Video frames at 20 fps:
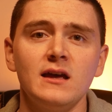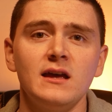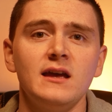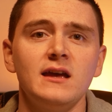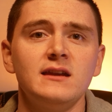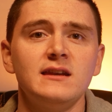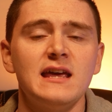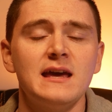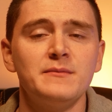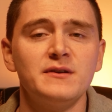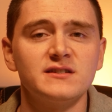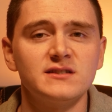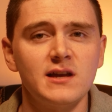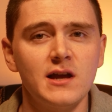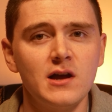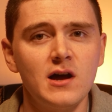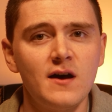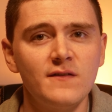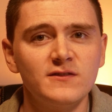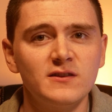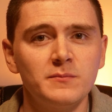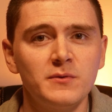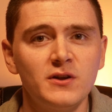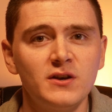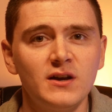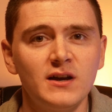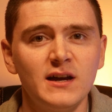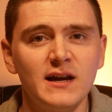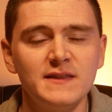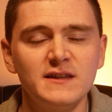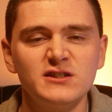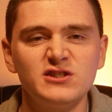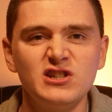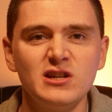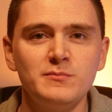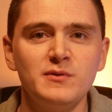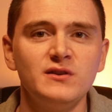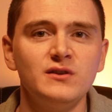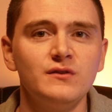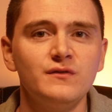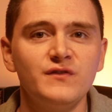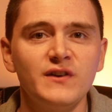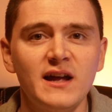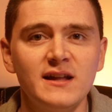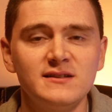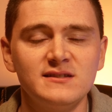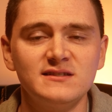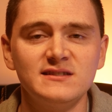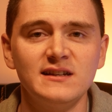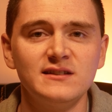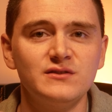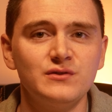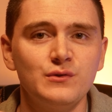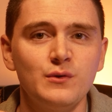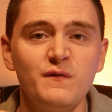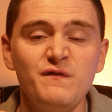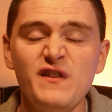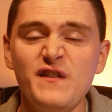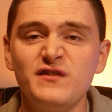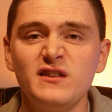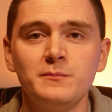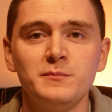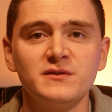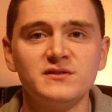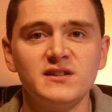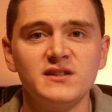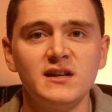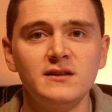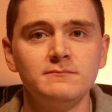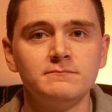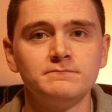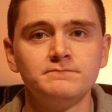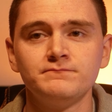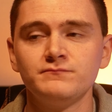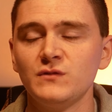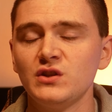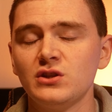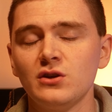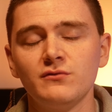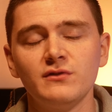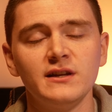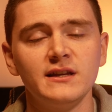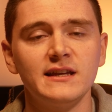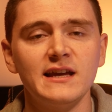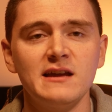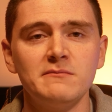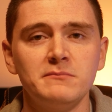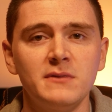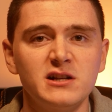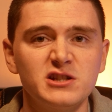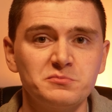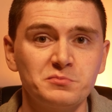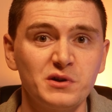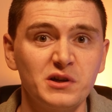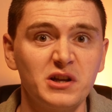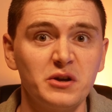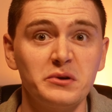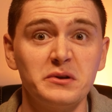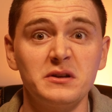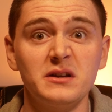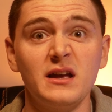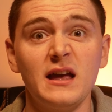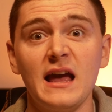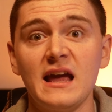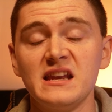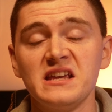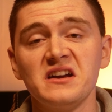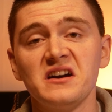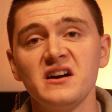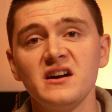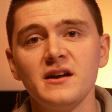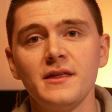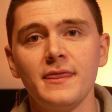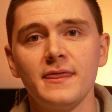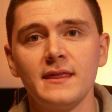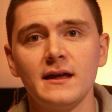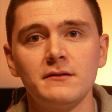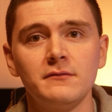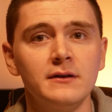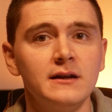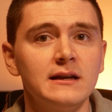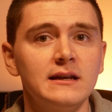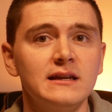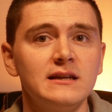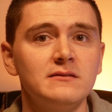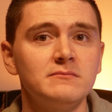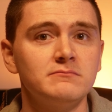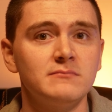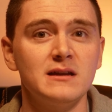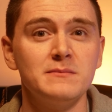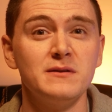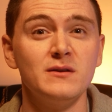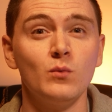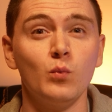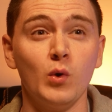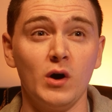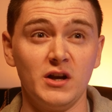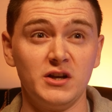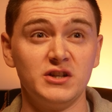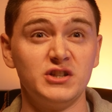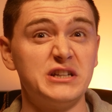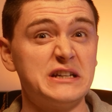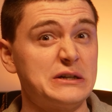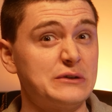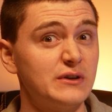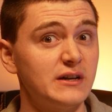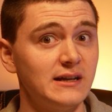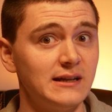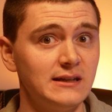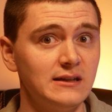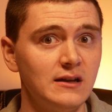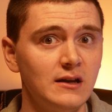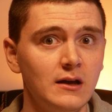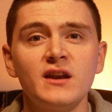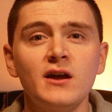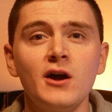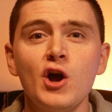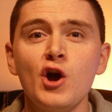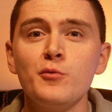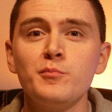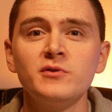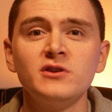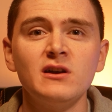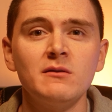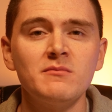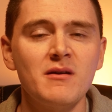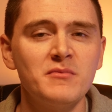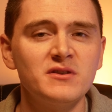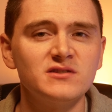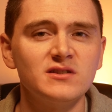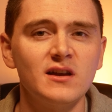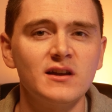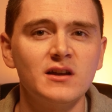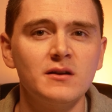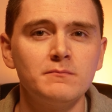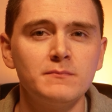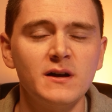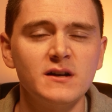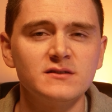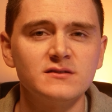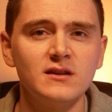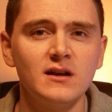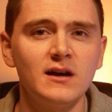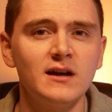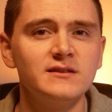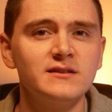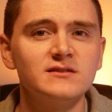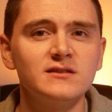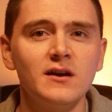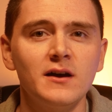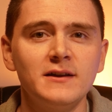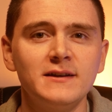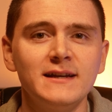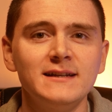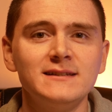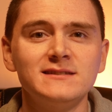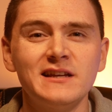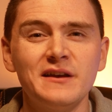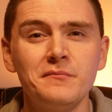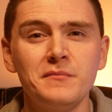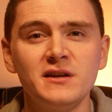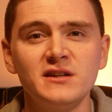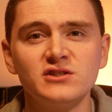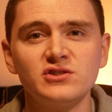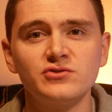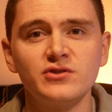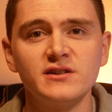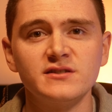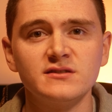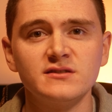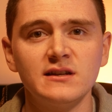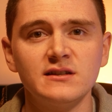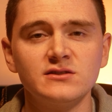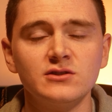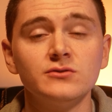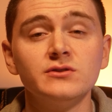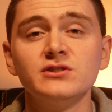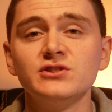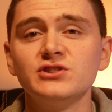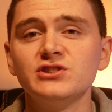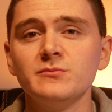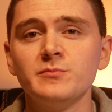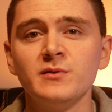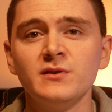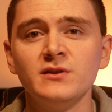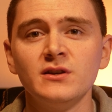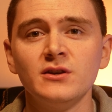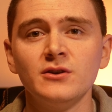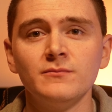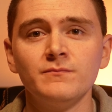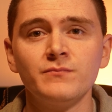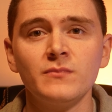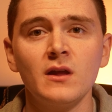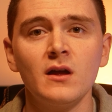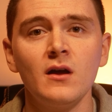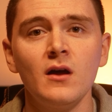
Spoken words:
in MSI Afterburner and the GPU fan set to 50%, you don't really gain much by going any higher than that really, maybe 1 degree. Then I opened up MSI Combustor and started a 10-minute stress test on the GPU.